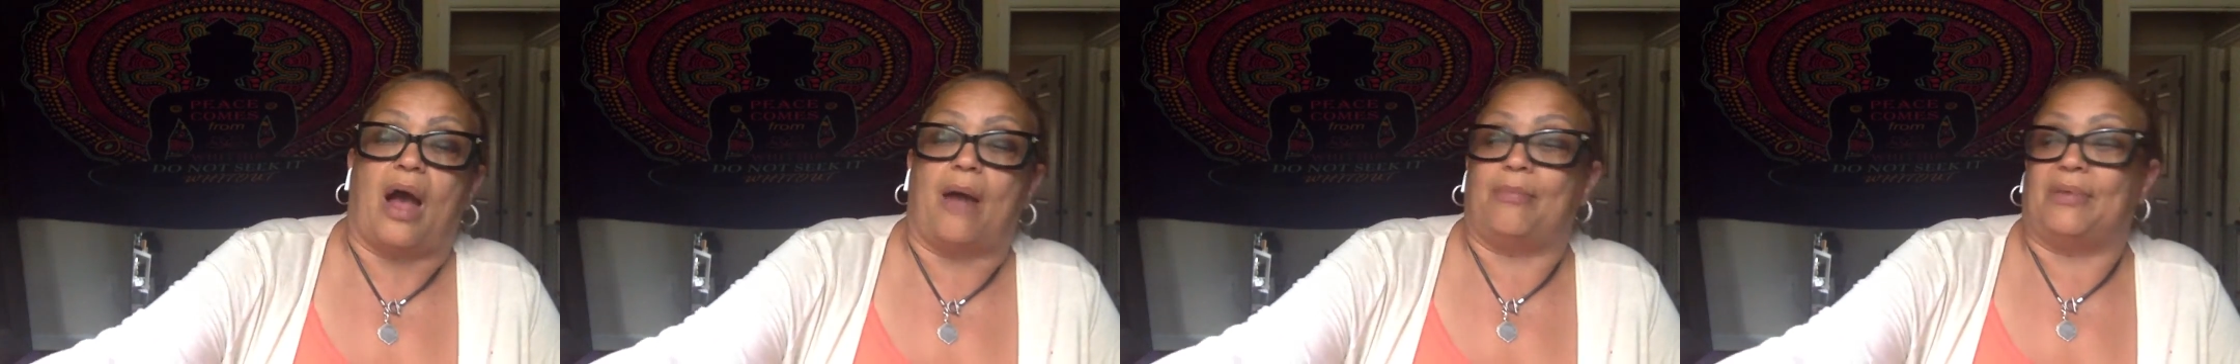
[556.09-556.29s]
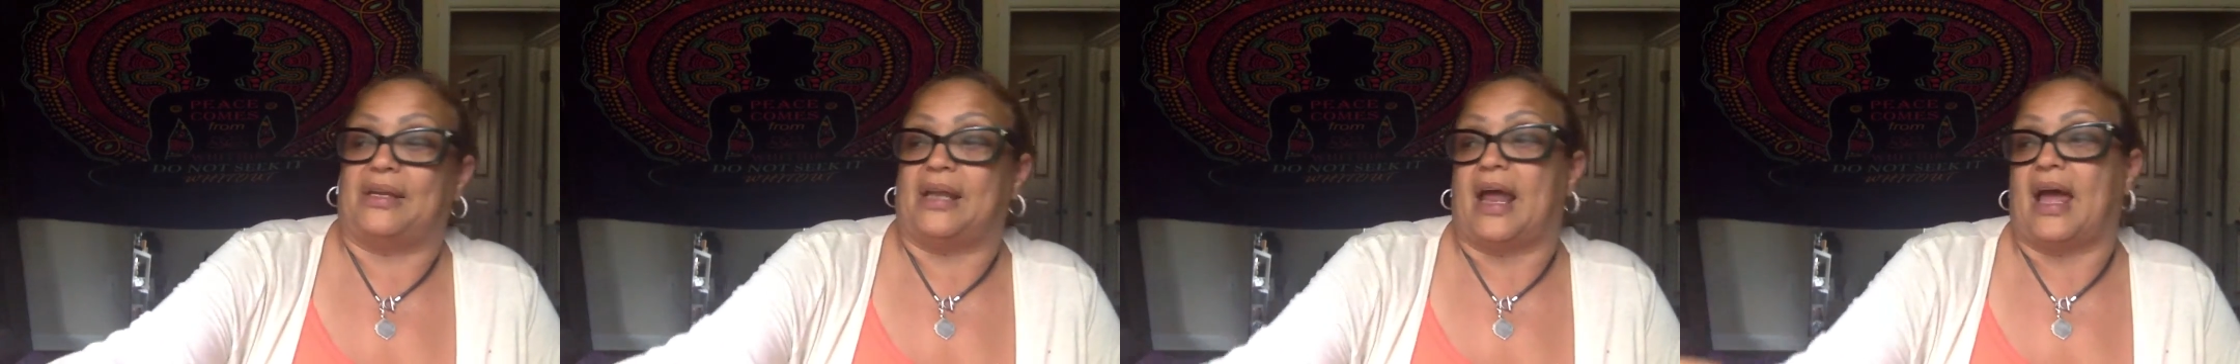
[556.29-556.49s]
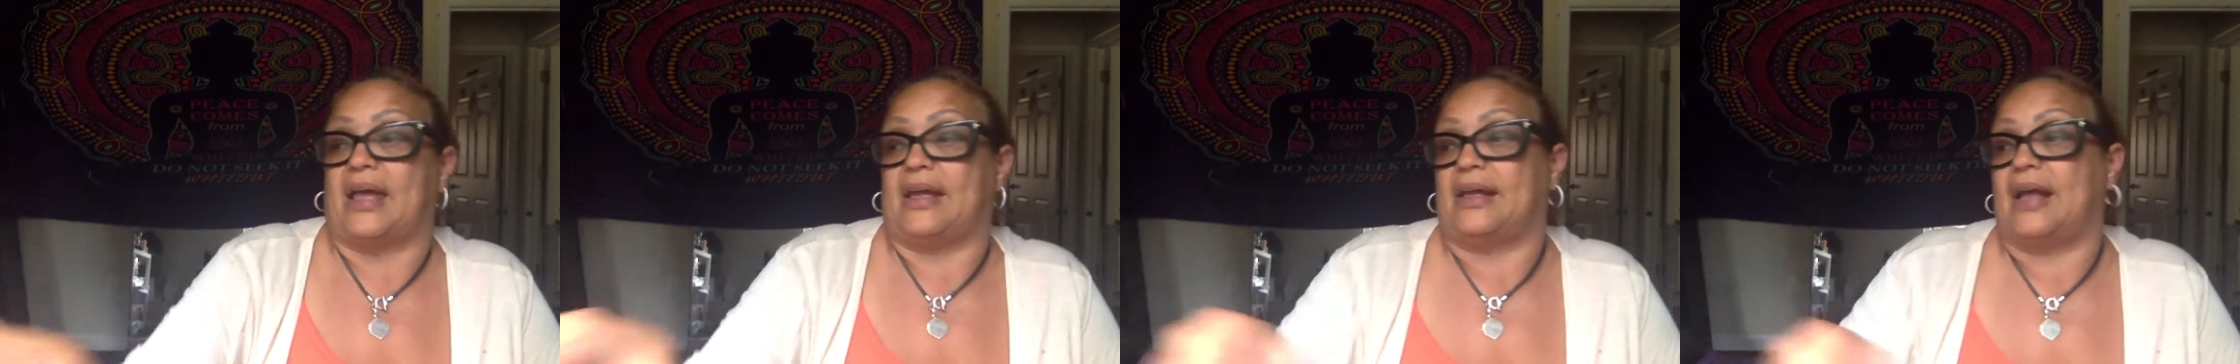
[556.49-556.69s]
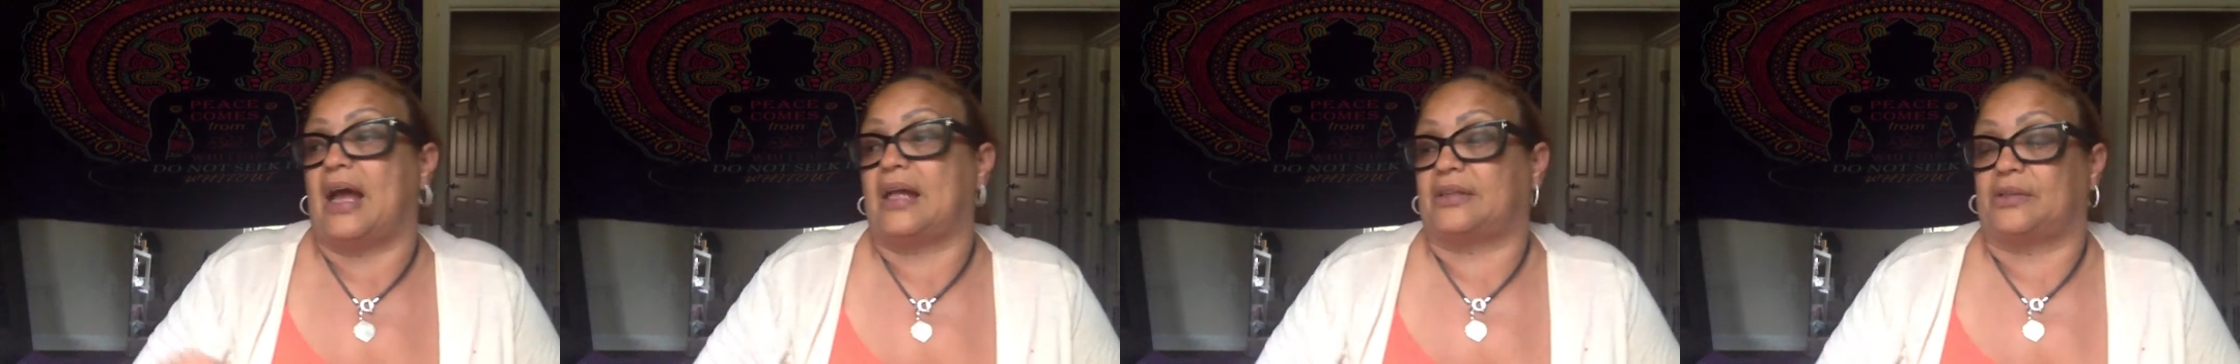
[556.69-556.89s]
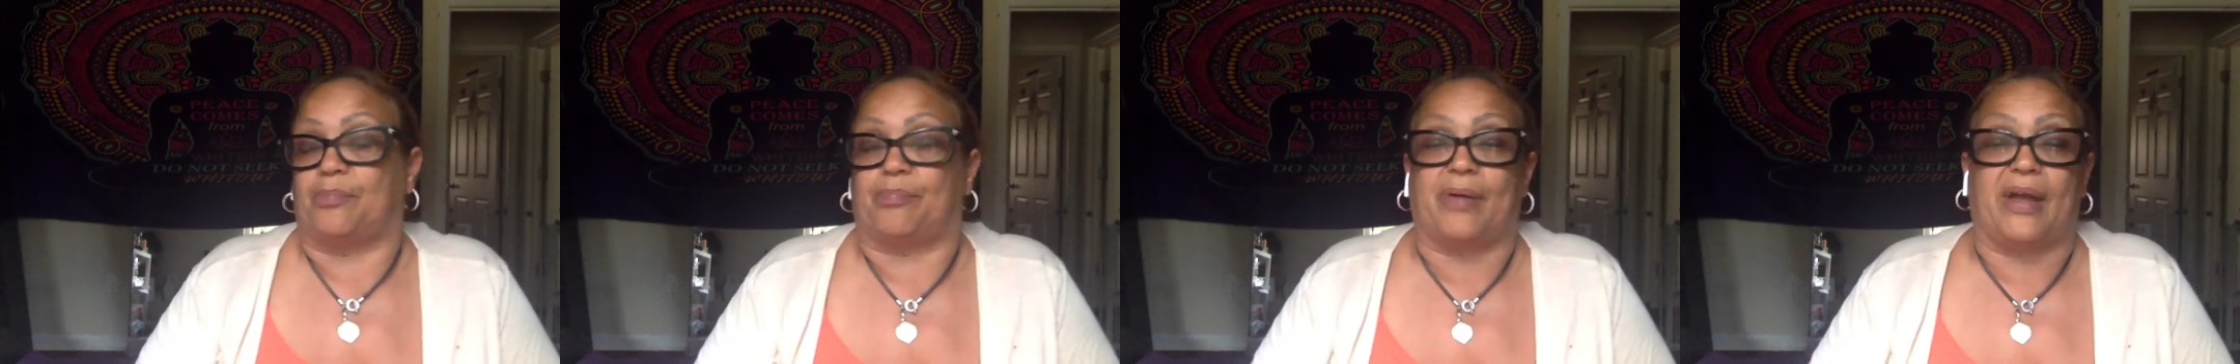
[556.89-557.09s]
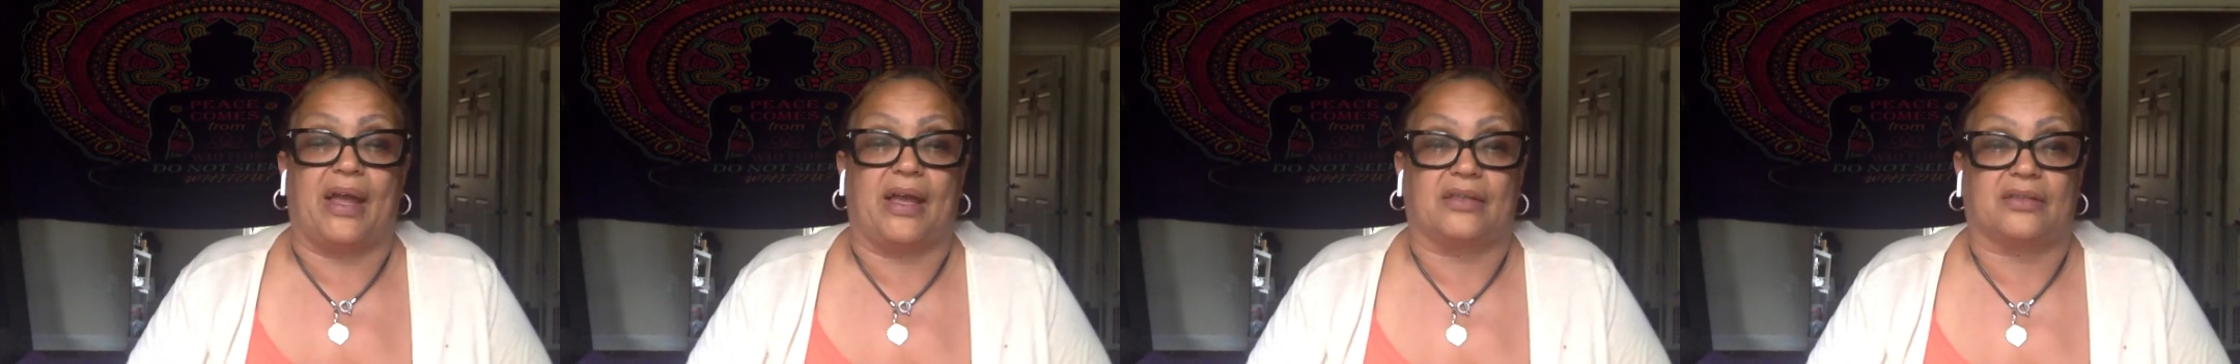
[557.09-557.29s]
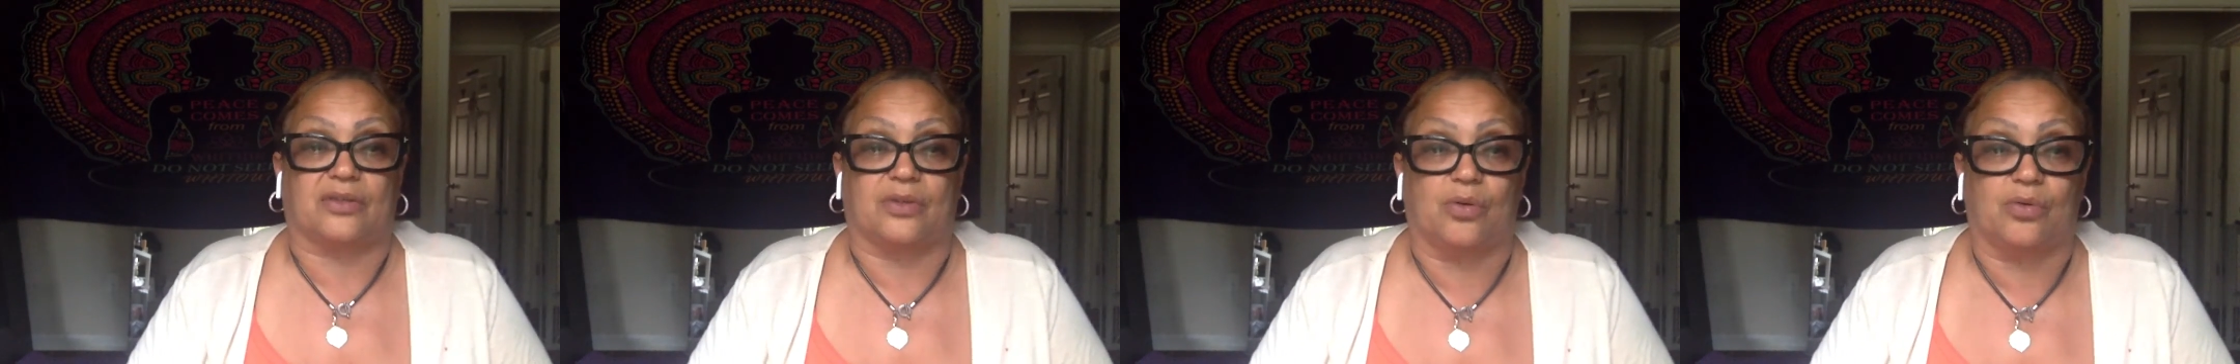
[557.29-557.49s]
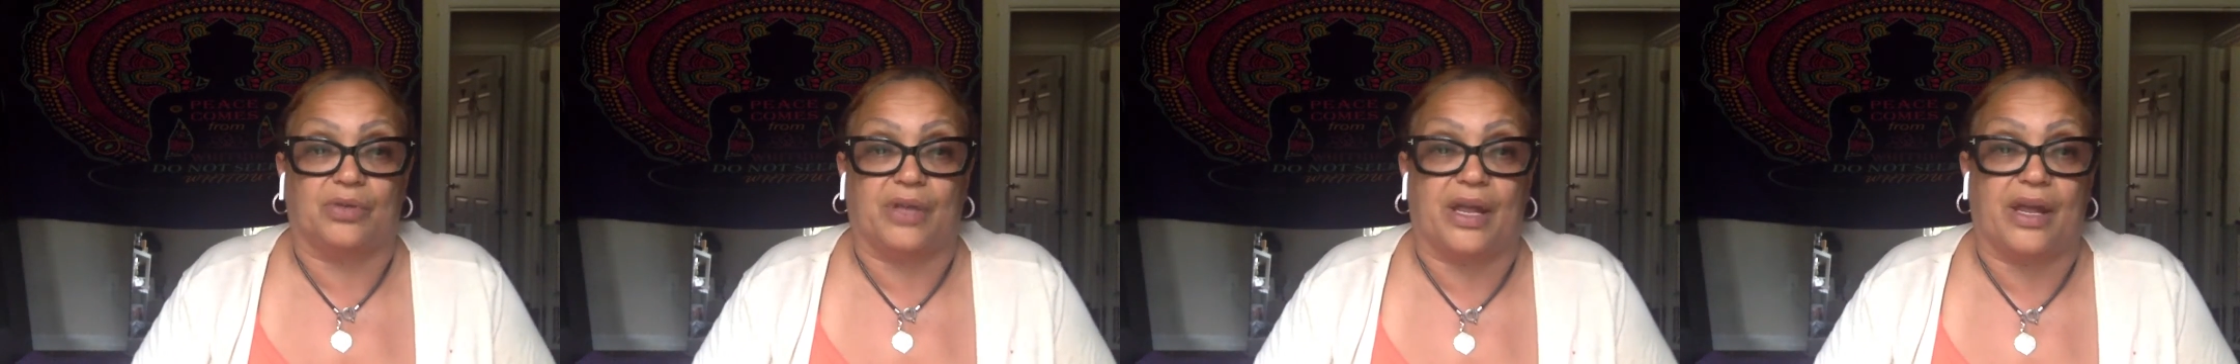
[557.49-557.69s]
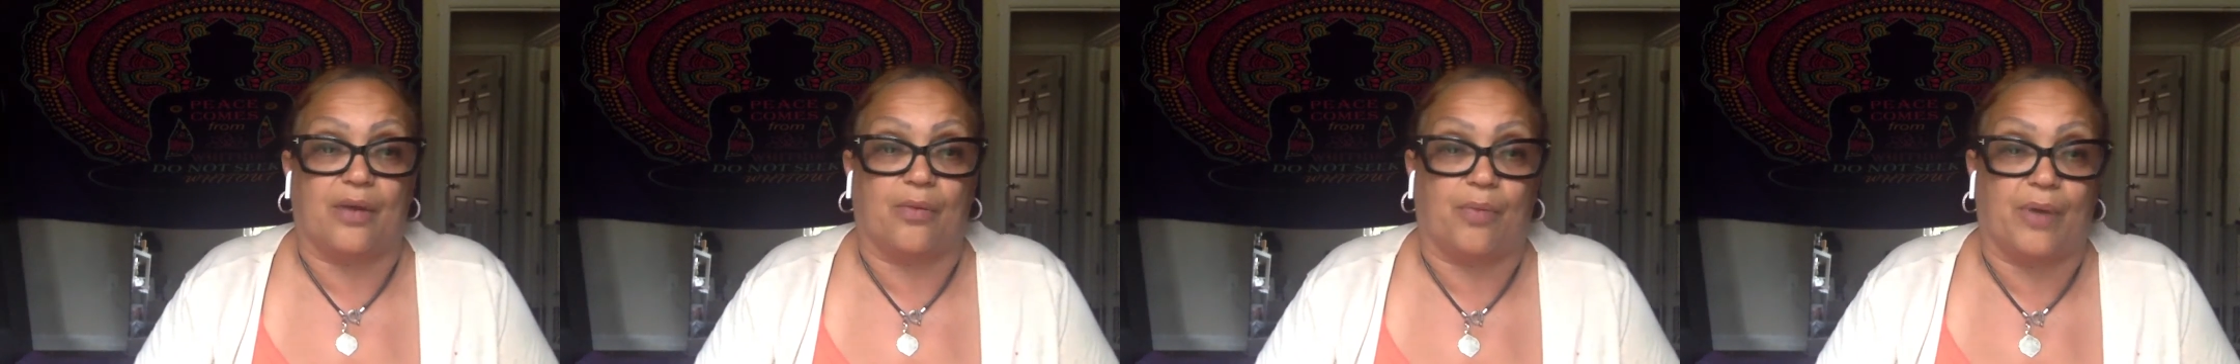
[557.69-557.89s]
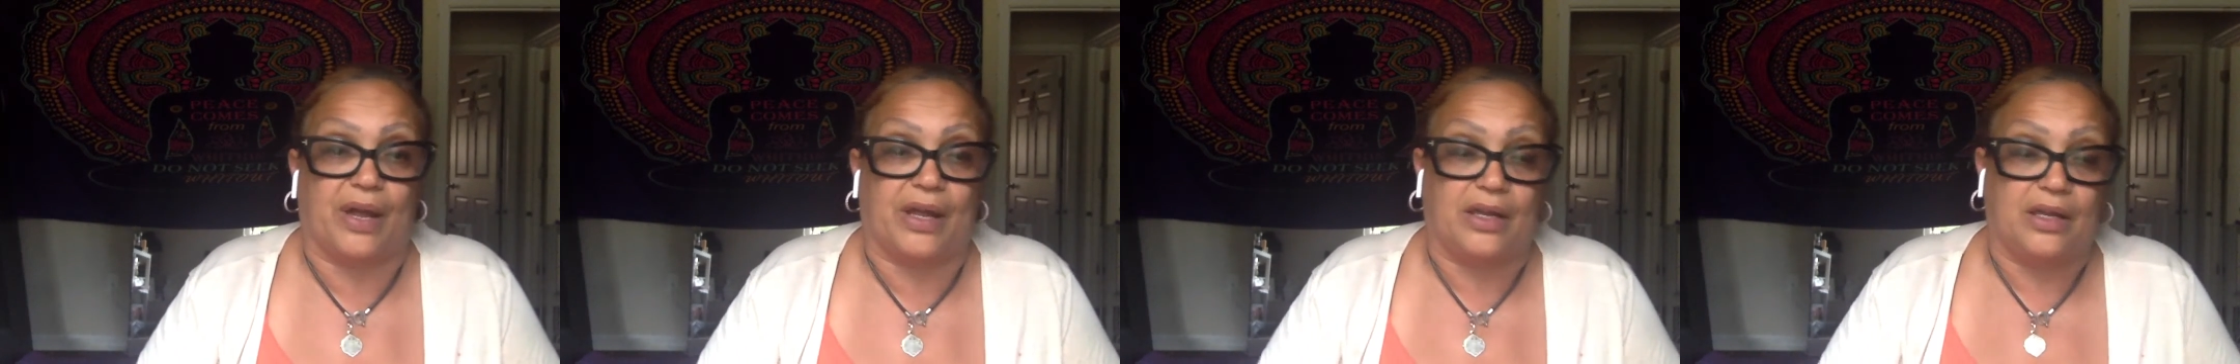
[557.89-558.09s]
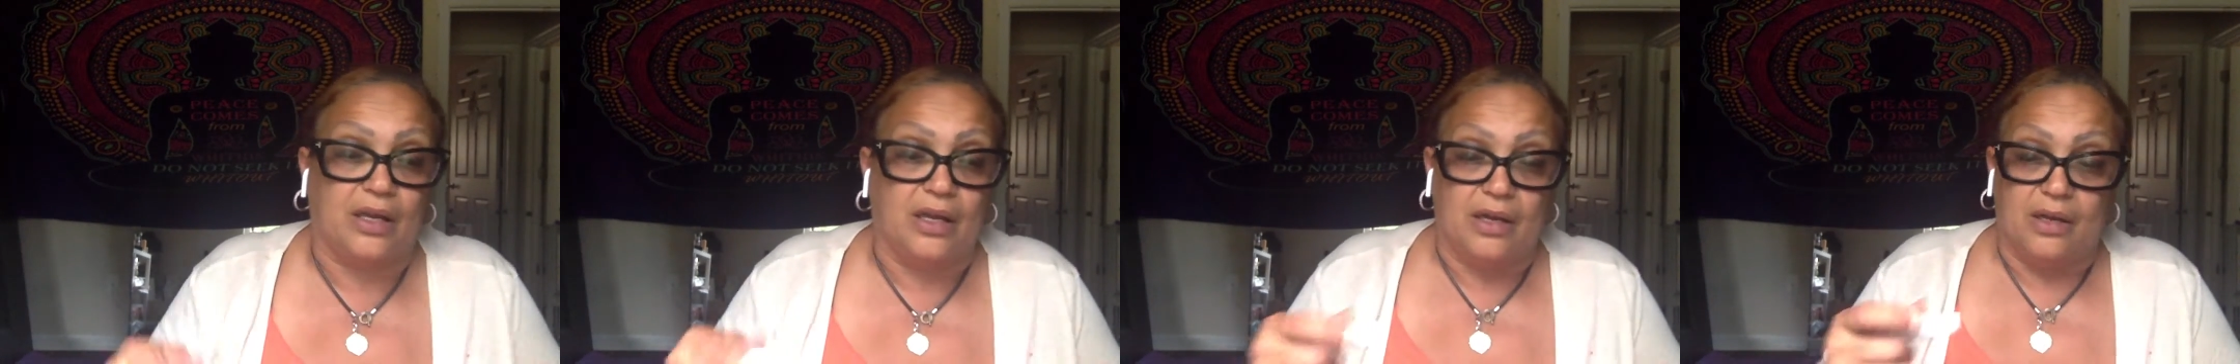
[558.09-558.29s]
I mean, I ain't got the past no damn way,